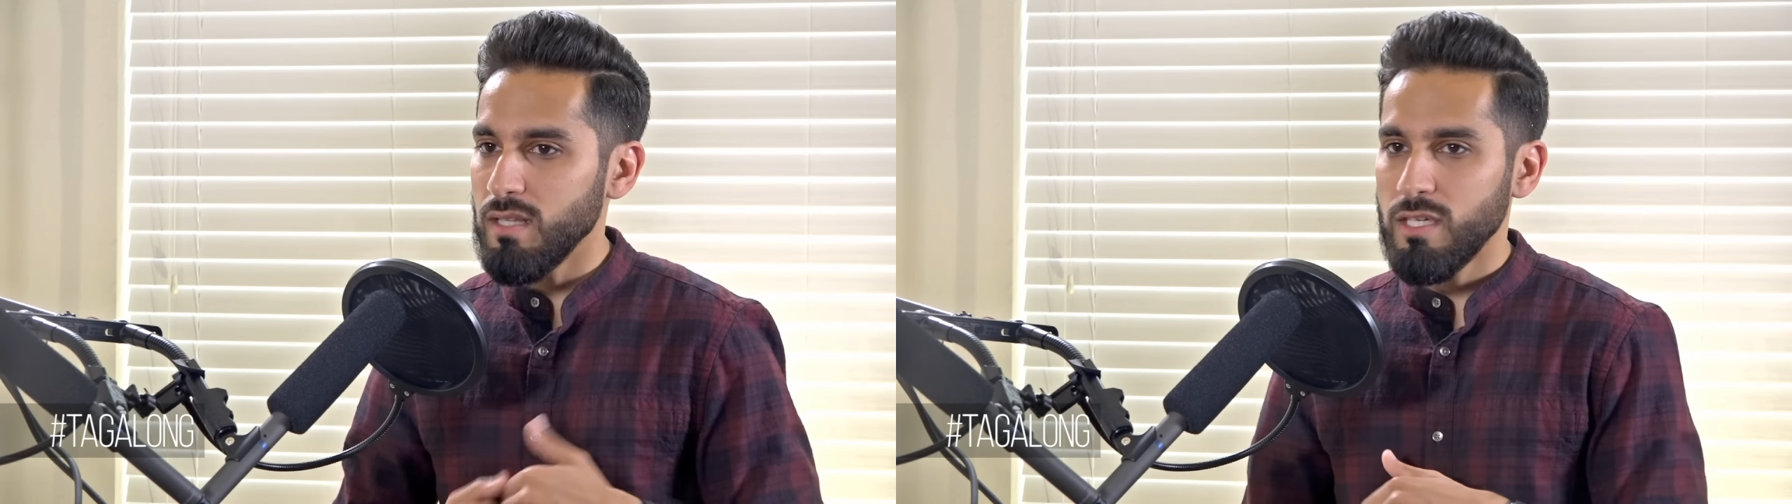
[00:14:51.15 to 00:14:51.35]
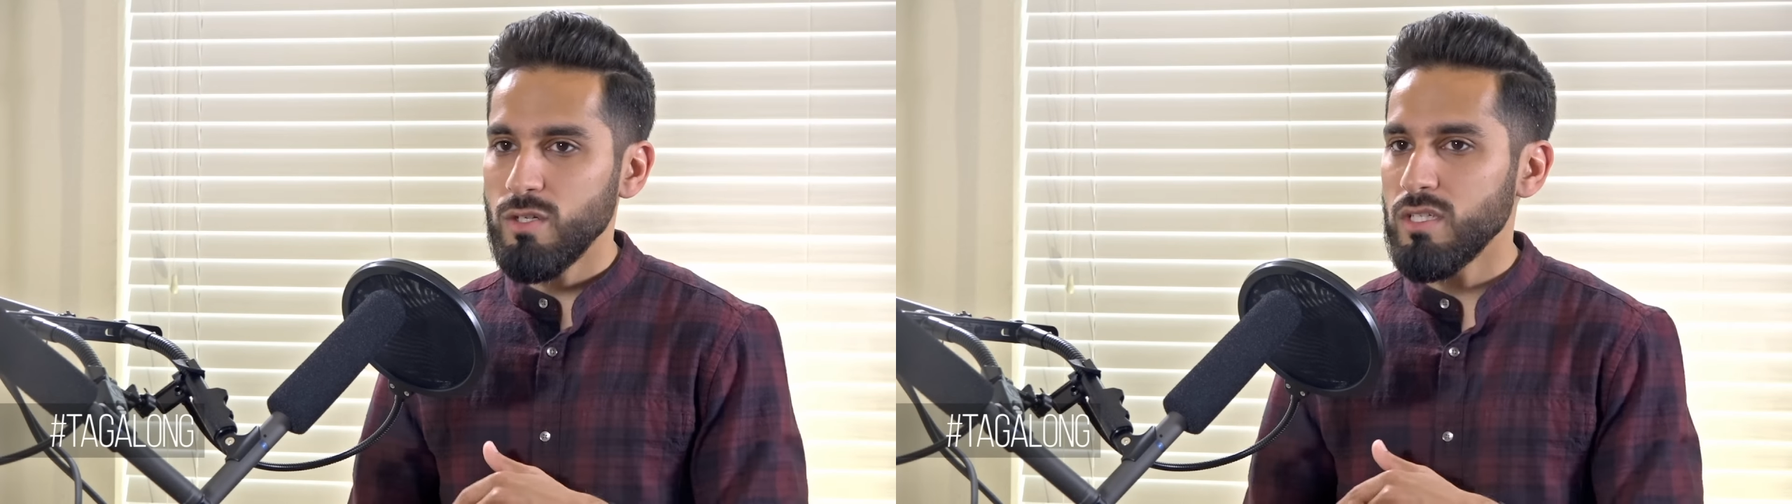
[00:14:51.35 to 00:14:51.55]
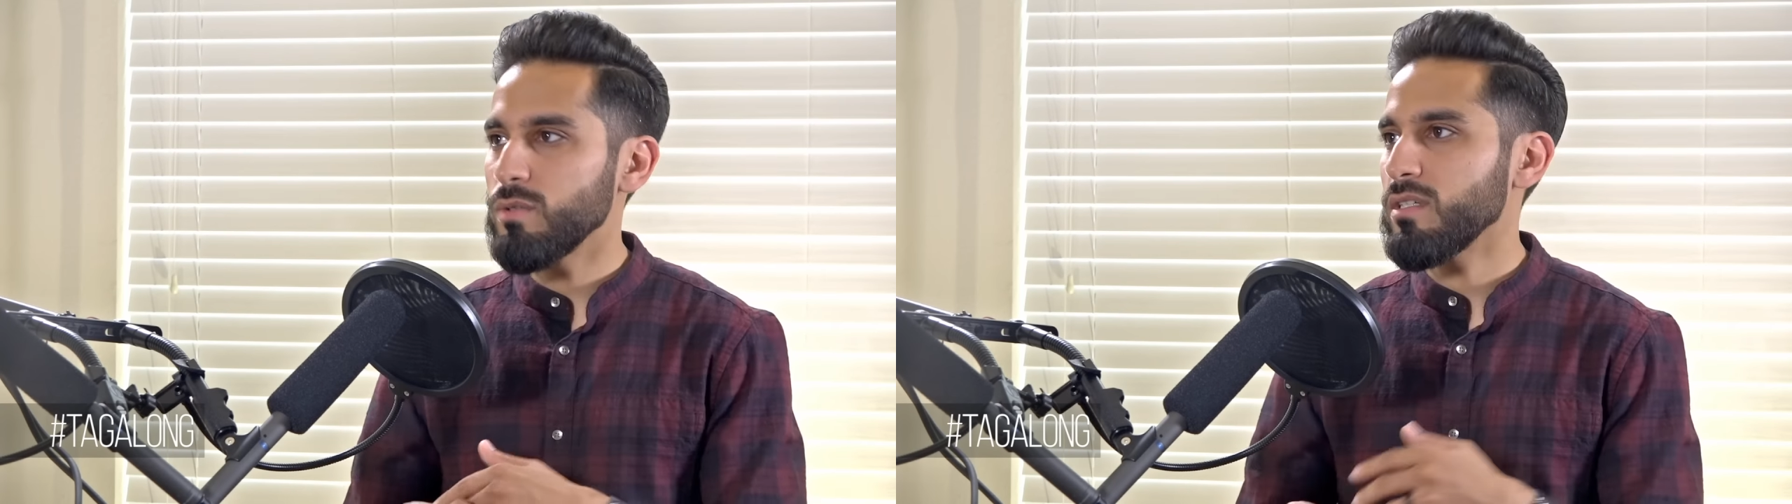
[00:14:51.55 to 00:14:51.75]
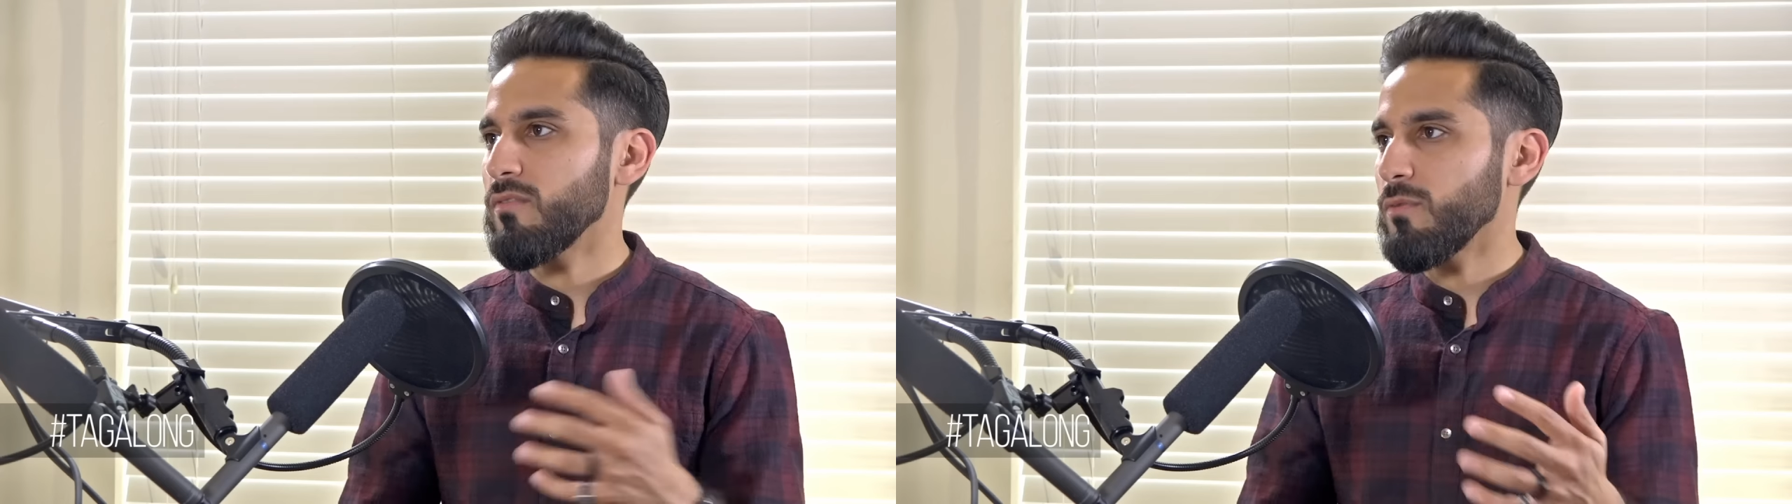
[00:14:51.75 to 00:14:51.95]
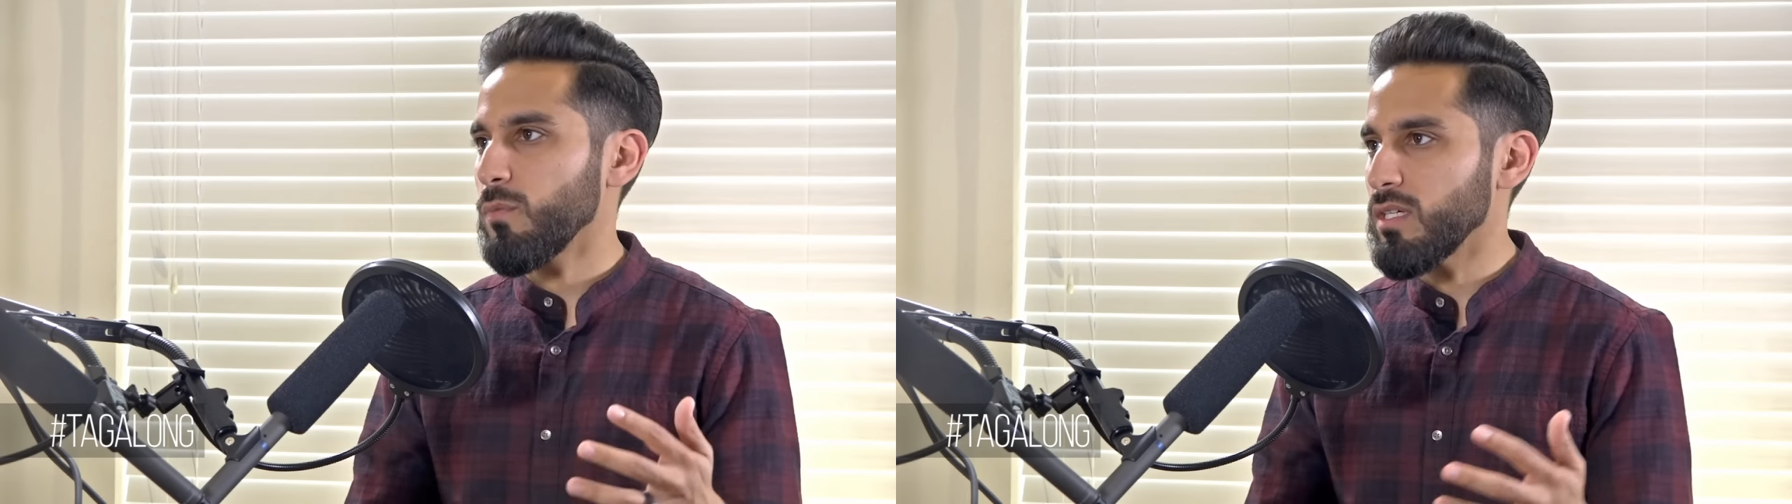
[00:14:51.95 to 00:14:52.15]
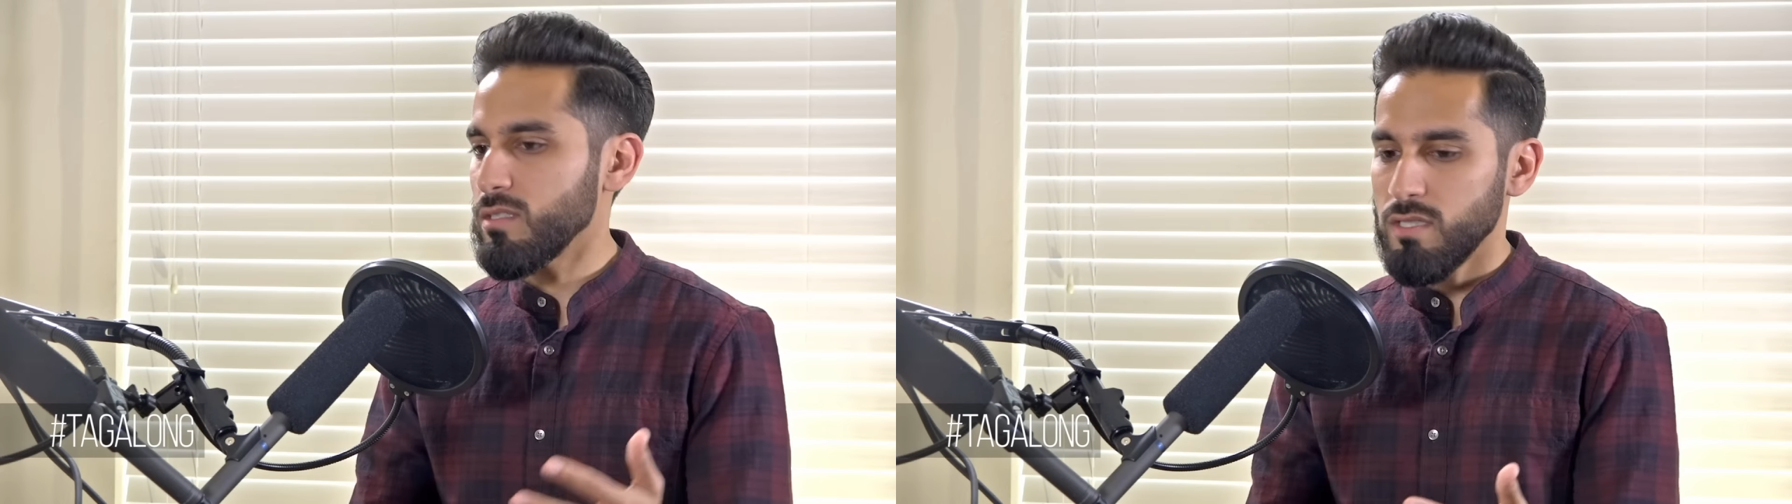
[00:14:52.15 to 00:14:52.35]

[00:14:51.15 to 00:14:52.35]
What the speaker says: like you can do it in different ways.